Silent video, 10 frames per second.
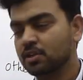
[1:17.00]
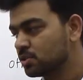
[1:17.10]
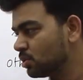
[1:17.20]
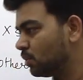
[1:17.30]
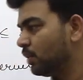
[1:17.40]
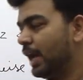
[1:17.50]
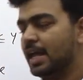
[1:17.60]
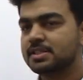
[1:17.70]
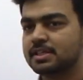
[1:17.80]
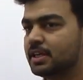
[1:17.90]
So
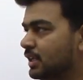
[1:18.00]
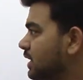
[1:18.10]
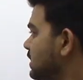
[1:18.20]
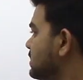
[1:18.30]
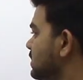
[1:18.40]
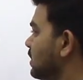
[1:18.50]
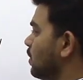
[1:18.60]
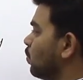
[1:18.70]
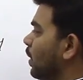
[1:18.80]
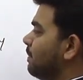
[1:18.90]
answer is
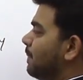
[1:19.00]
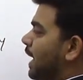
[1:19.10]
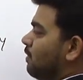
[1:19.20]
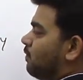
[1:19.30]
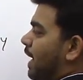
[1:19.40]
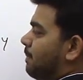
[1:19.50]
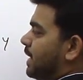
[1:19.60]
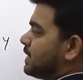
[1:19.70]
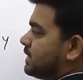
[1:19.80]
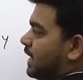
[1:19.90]
1 by y
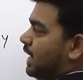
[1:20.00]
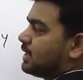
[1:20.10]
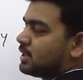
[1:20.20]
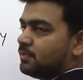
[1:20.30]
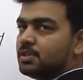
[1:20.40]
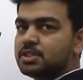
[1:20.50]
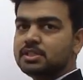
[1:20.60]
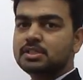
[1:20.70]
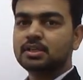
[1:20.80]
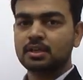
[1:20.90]
minus x, which
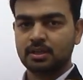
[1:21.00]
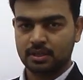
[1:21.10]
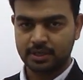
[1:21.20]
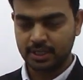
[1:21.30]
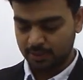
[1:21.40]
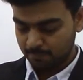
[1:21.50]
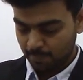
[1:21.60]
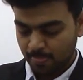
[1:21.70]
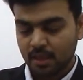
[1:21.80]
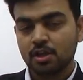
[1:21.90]
is D.
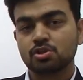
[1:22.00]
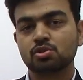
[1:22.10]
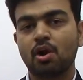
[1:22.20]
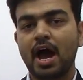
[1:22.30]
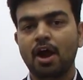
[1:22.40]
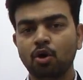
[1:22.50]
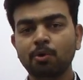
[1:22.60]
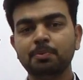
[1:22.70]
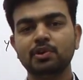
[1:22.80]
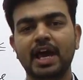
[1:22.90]
So I
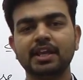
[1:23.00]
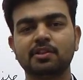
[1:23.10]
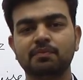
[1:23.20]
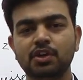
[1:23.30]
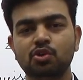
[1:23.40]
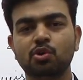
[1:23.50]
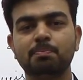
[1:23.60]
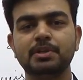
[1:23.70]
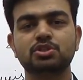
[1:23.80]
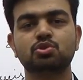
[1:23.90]
hope you like the
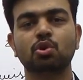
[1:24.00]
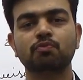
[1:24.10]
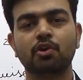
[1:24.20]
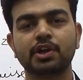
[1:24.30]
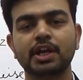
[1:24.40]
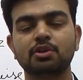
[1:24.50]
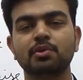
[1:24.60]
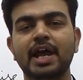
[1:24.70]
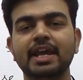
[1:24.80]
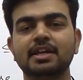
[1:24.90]
video. Please don't forget
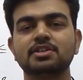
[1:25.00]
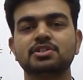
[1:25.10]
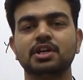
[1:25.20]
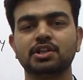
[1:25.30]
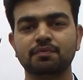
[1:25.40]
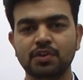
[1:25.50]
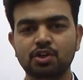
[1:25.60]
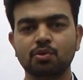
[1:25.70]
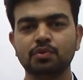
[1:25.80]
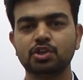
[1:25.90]
to like and share the
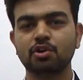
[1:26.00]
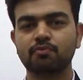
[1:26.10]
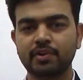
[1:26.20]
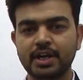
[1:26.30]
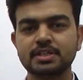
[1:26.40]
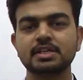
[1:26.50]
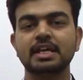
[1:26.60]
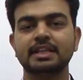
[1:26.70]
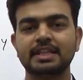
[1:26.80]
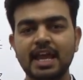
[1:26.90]
video with your friends.
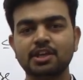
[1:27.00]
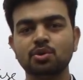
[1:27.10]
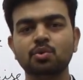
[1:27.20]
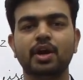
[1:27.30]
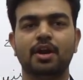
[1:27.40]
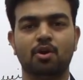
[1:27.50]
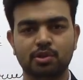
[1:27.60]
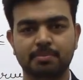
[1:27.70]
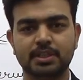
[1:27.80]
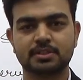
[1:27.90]
Thank you and
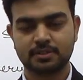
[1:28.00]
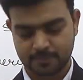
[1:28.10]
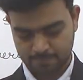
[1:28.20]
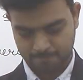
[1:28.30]
all the best.